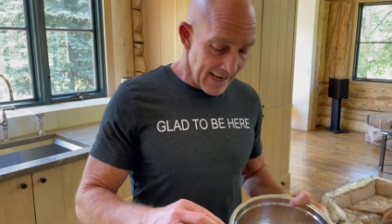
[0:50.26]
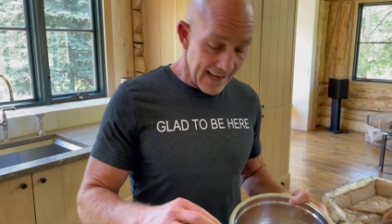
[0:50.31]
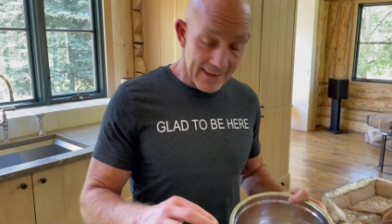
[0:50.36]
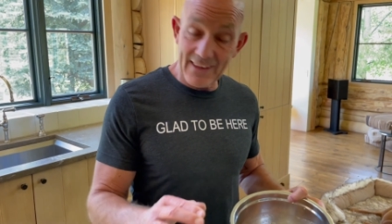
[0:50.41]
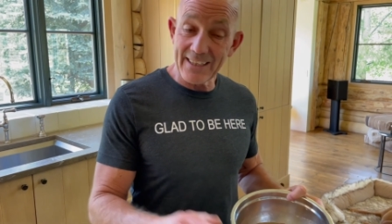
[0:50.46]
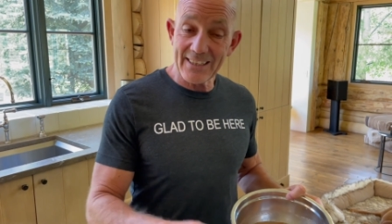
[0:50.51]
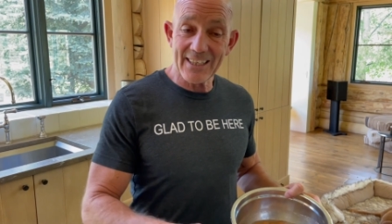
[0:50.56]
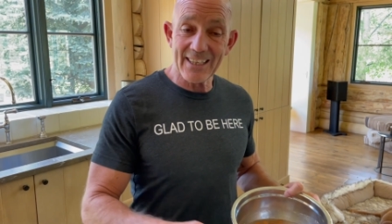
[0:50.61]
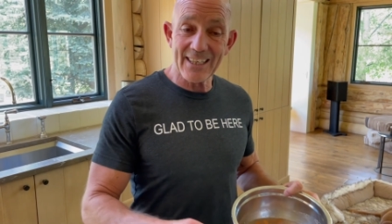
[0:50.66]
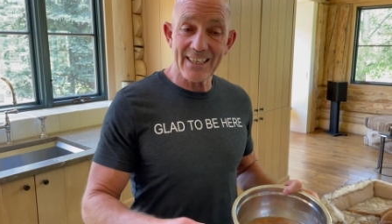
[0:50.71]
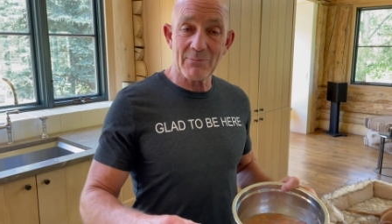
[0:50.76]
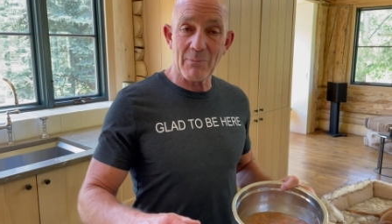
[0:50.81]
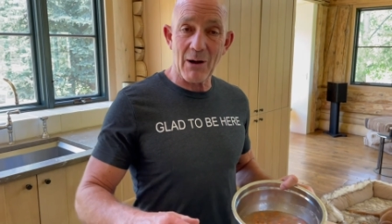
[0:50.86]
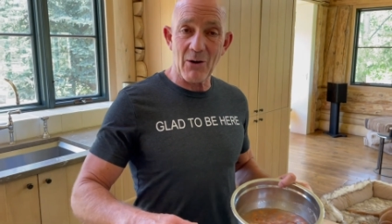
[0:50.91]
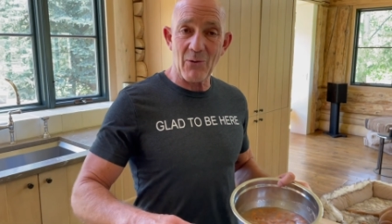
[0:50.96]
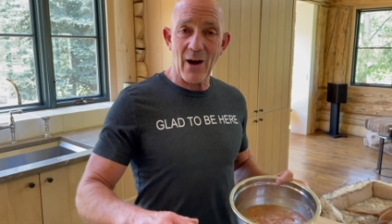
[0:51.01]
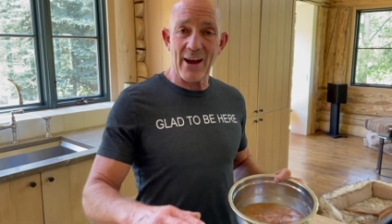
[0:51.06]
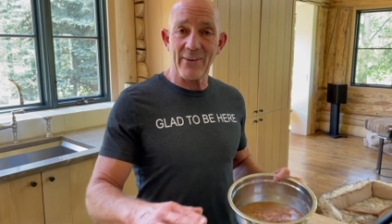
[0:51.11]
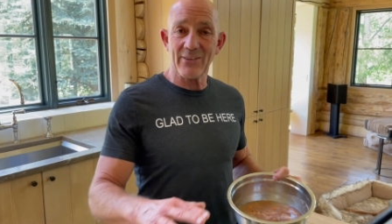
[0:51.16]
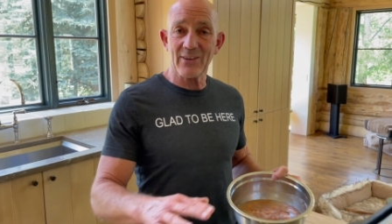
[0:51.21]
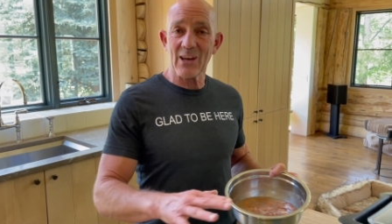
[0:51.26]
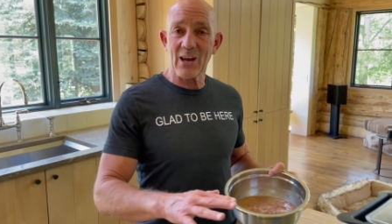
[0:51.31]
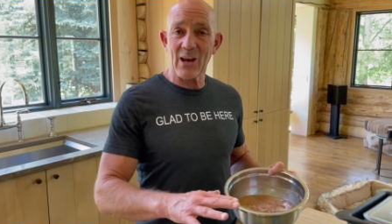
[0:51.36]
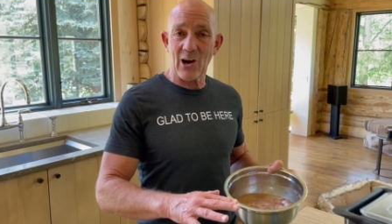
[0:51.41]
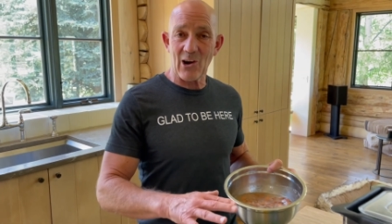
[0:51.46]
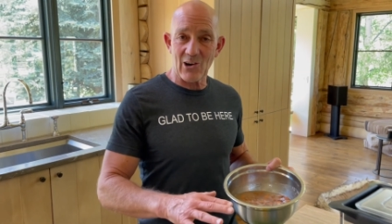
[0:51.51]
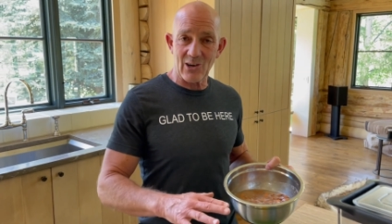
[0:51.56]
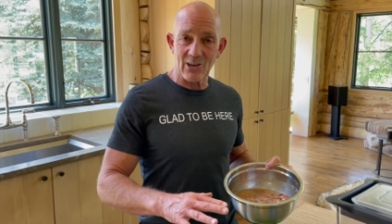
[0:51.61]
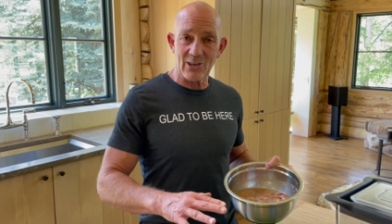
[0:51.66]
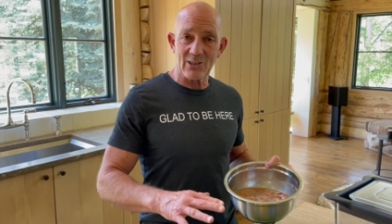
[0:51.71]
and this is my wife's
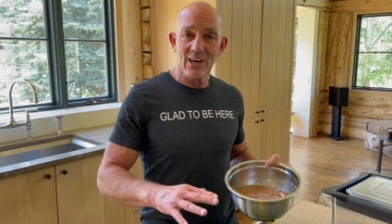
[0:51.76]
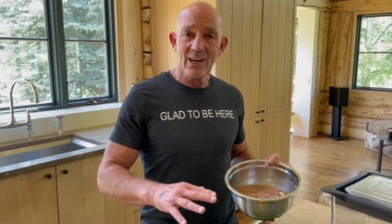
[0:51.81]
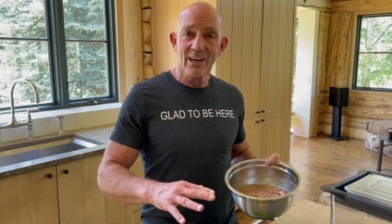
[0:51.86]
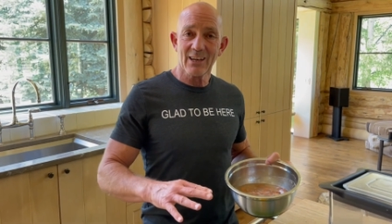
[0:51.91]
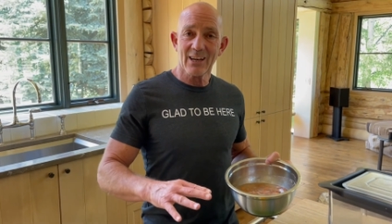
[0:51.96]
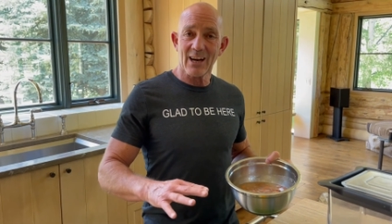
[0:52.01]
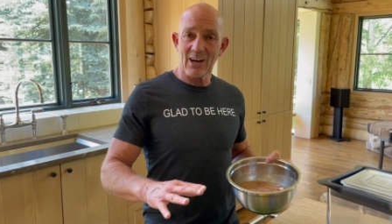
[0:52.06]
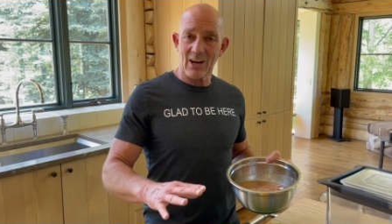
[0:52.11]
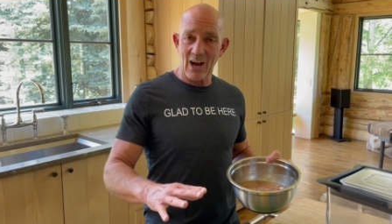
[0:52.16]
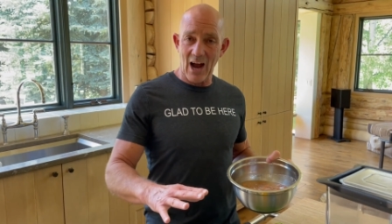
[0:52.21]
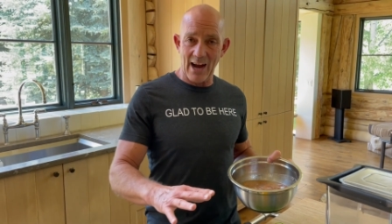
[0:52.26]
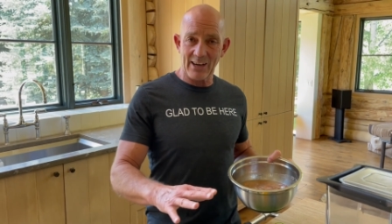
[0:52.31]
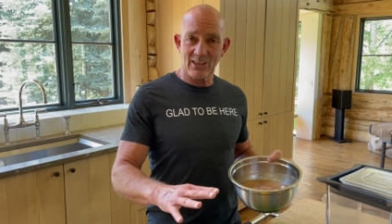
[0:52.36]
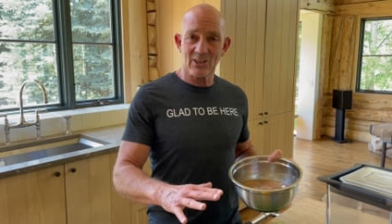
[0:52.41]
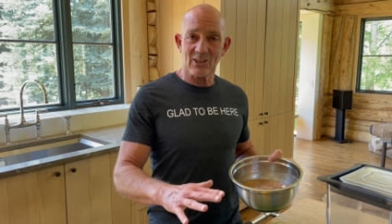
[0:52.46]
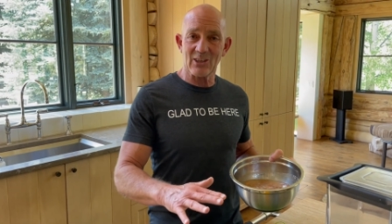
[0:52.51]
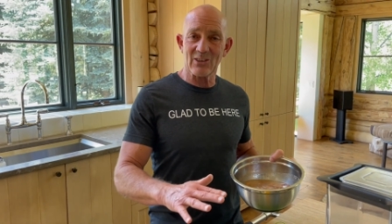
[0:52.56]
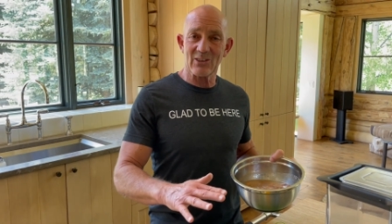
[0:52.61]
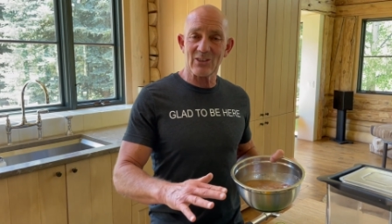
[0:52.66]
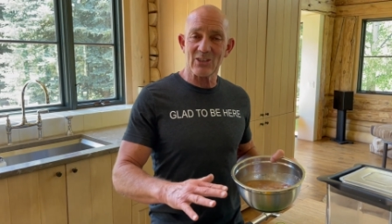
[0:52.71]
Carol's concoction.